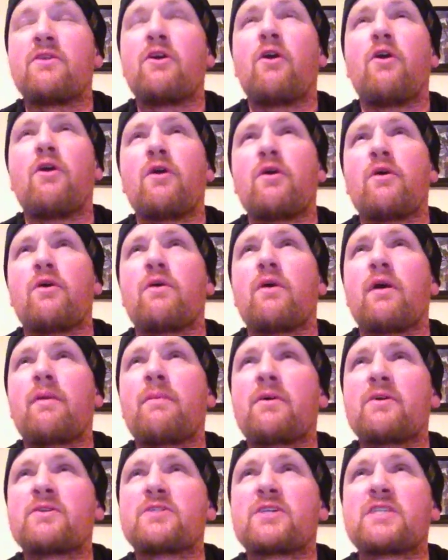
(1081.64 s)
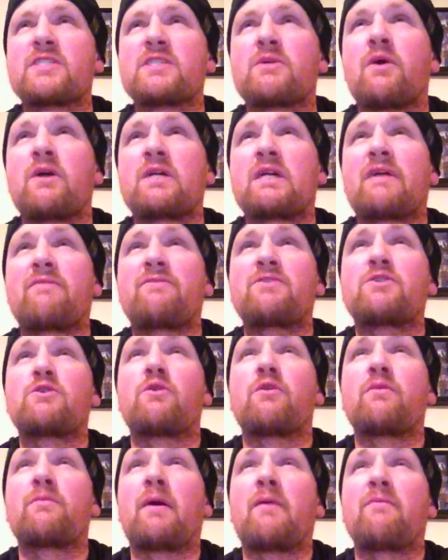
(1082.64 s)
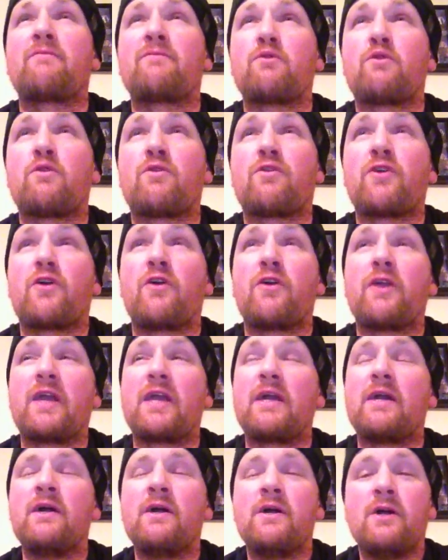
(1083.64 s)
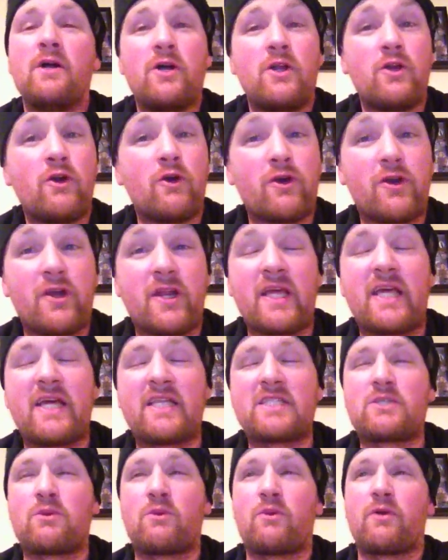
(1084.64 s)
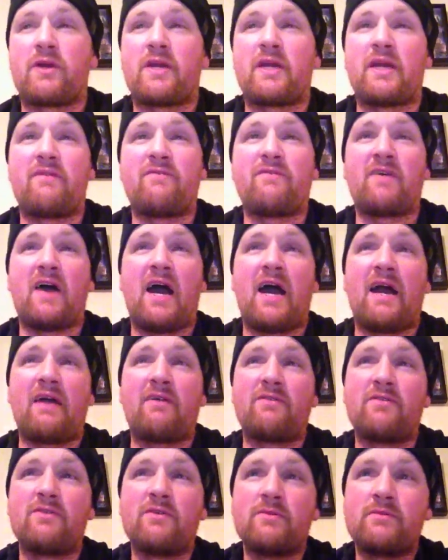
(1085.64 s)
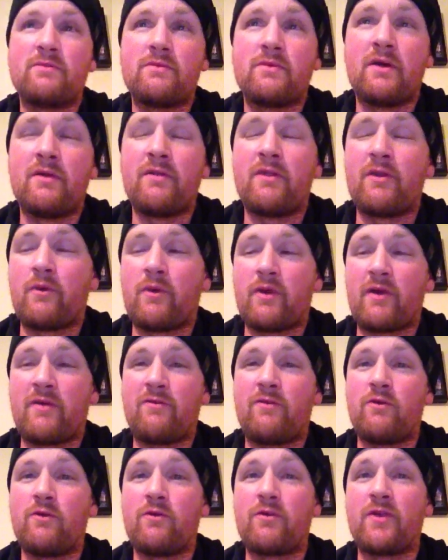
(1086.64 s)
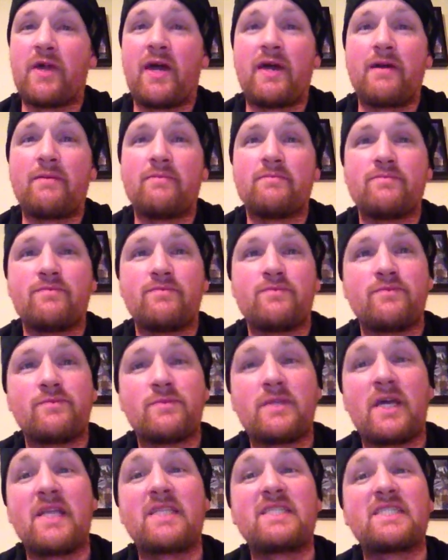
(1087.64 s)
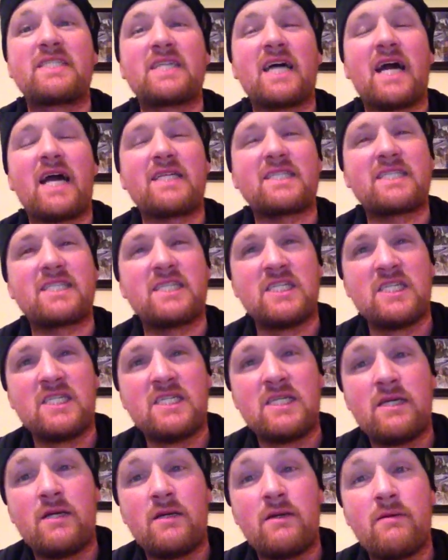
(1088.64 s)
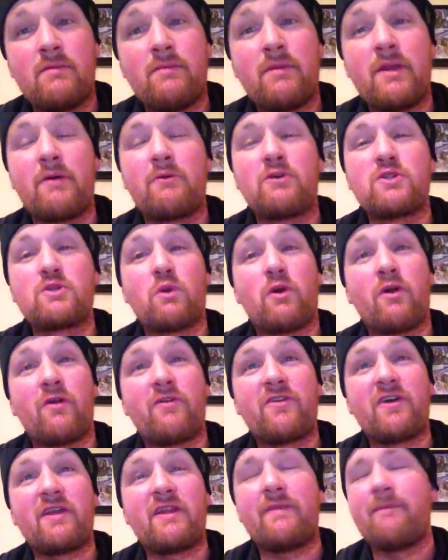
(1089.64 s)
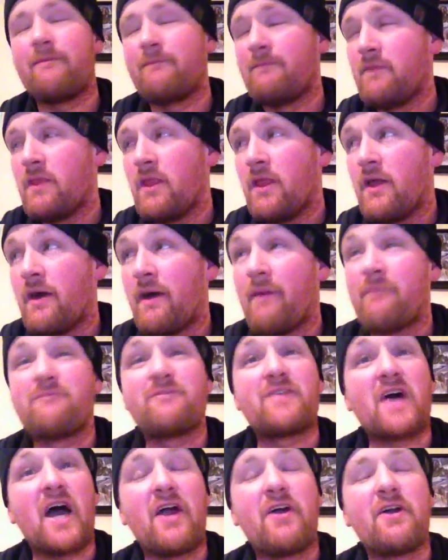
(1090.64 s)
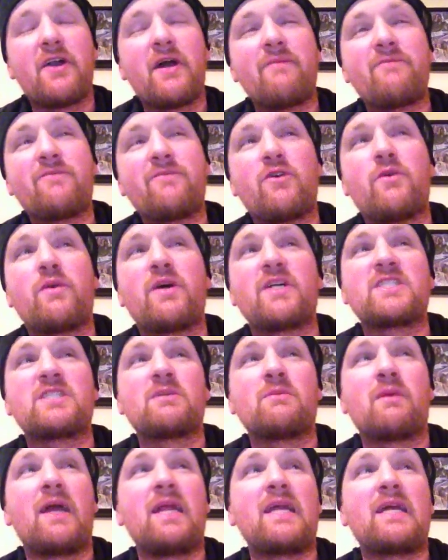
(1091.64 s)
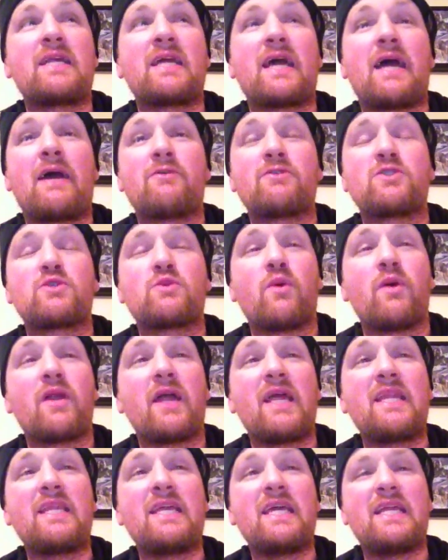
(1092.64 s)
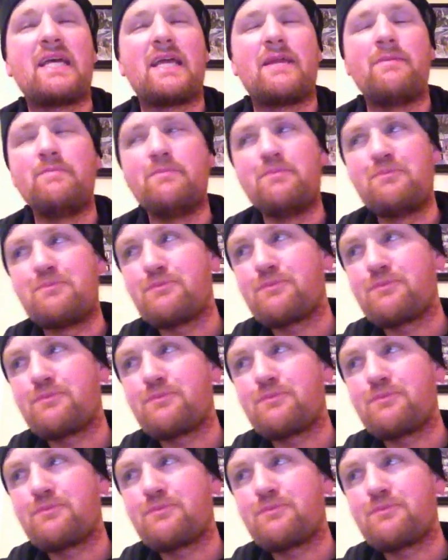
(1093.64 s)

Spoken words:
No, I apologize. I walked out the door about 4:30 in order to get to work at 5 and then work a full day. It sucked, but it was worth it. I'm fired up for WrestleMania now. It's what I needed.